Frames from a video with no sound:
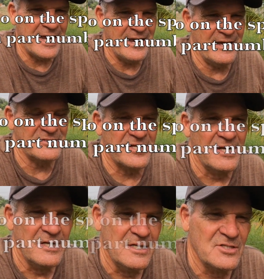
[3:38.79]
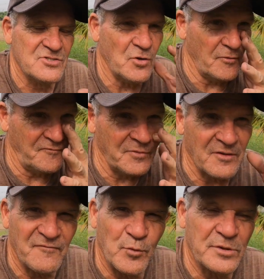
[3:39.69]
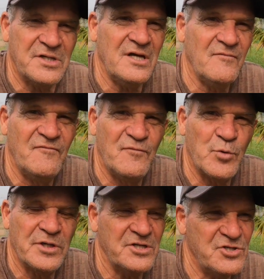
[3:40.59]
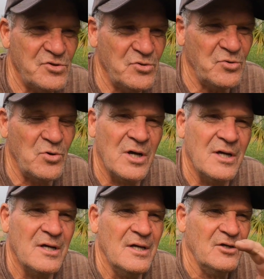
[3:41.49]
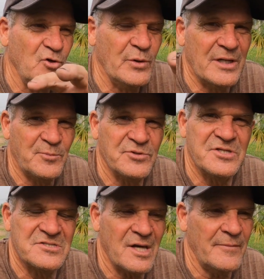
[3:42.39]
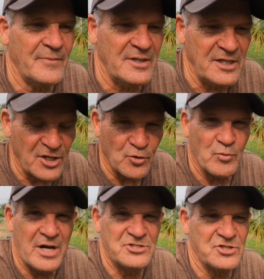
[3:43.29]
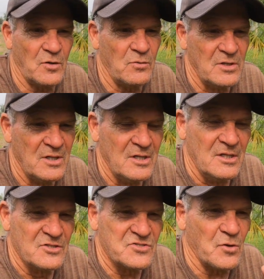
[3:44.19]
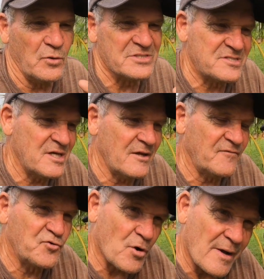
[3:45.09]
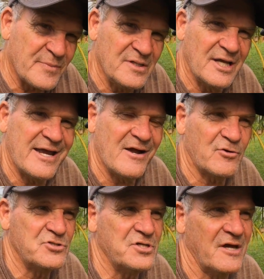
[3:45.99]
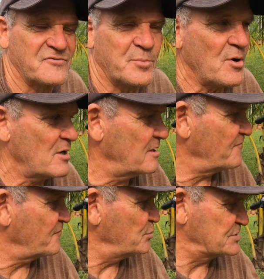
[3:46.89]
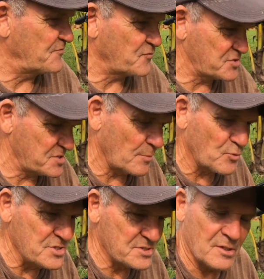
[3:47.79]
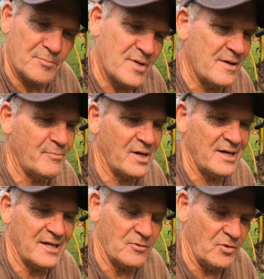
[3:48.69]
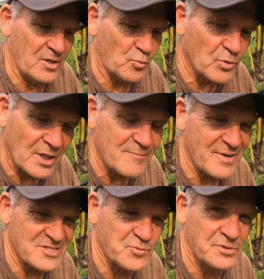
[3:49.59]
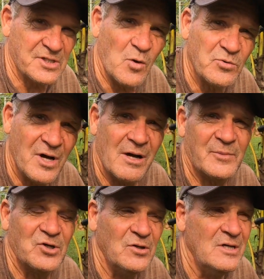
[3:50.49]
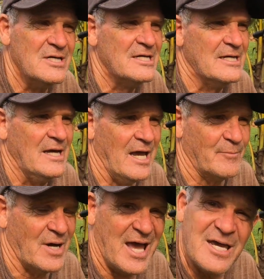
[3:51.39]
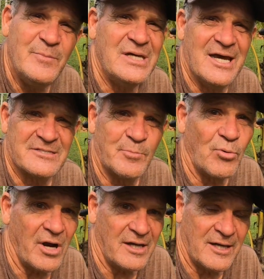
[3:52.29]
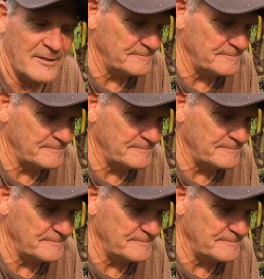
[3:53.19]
has. So if the 1442, you end up with the same gear ratio. So instead of dropping the countershaft sprocket, which for some reason on my bike it really messed with the odometer and my ABS brake.